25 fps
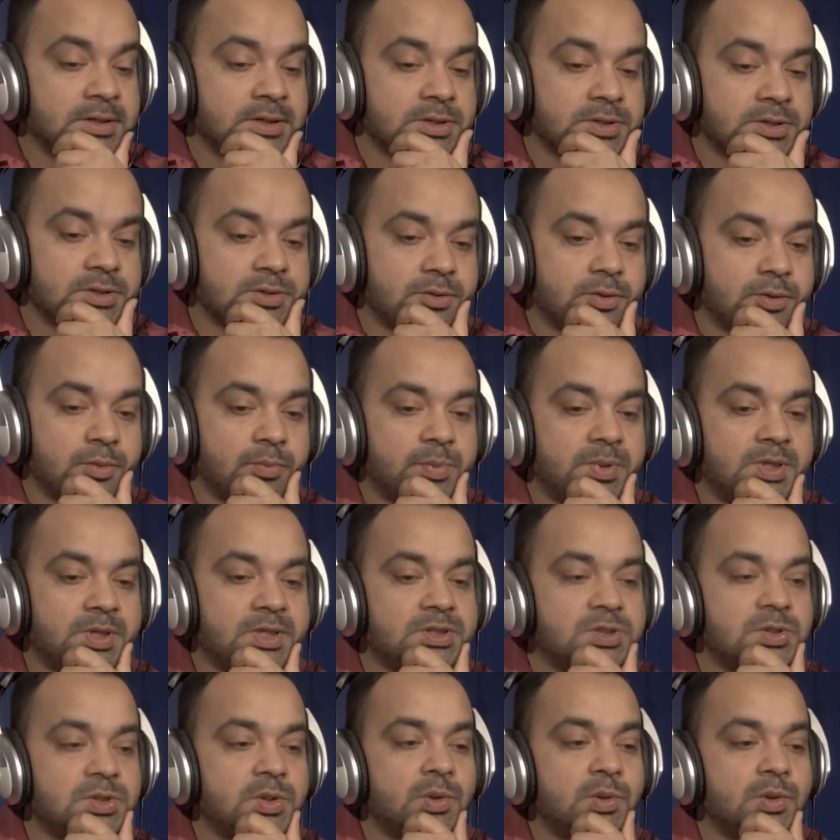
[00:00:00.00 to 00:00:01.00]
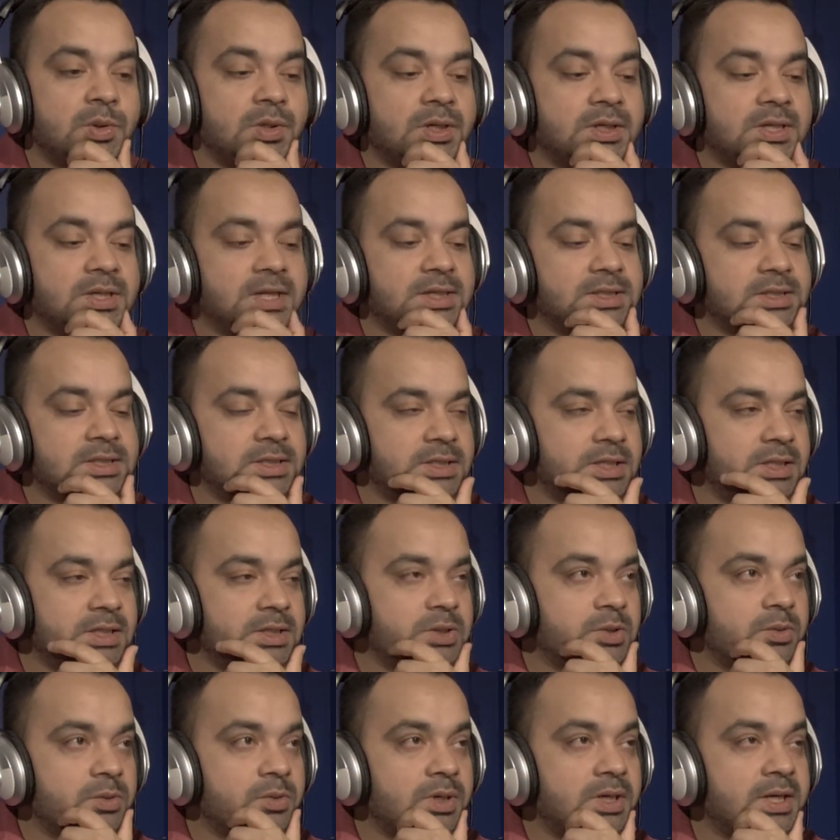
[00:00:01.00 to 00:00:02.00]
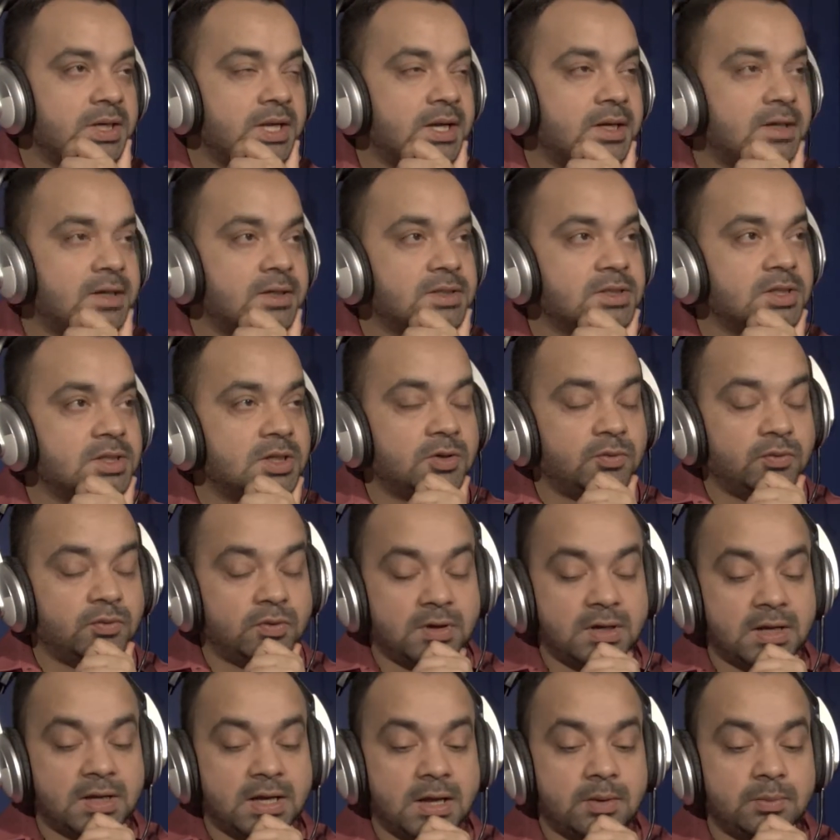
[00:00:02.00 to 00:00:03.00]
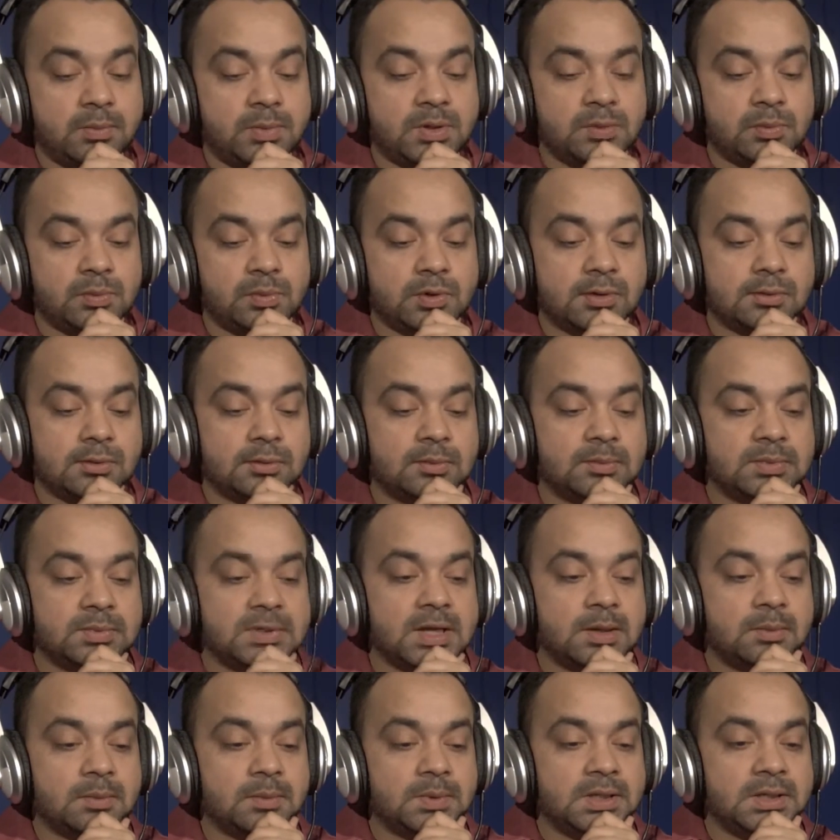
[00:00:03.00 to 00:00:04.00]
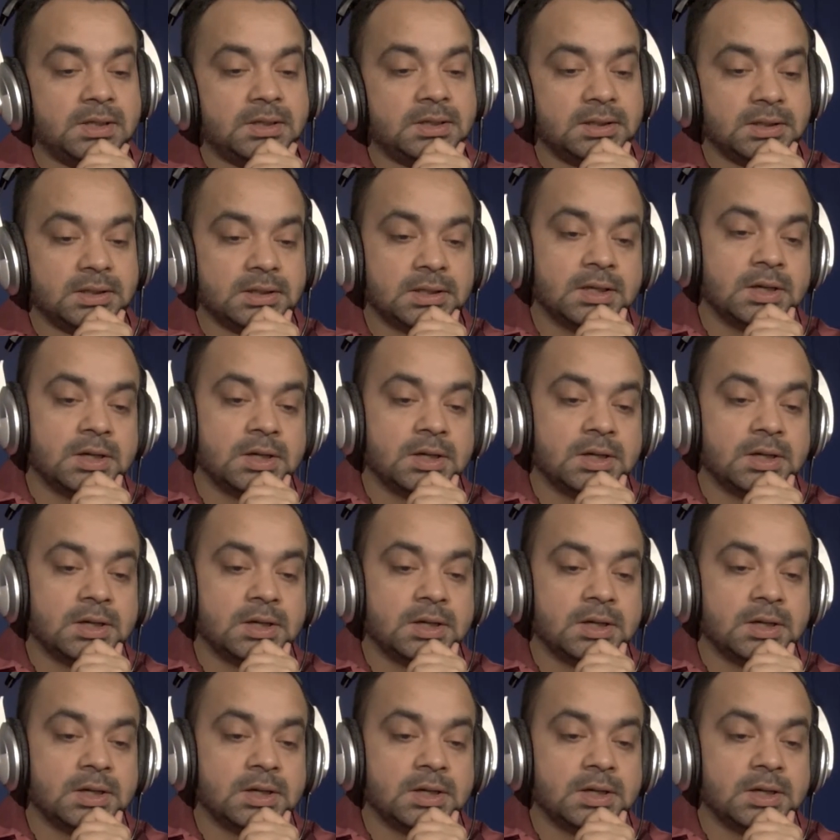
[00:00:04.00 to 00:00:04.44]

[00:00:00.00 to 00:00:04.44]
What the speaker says: So please do not hesitate to contact us if you are having problem gambling.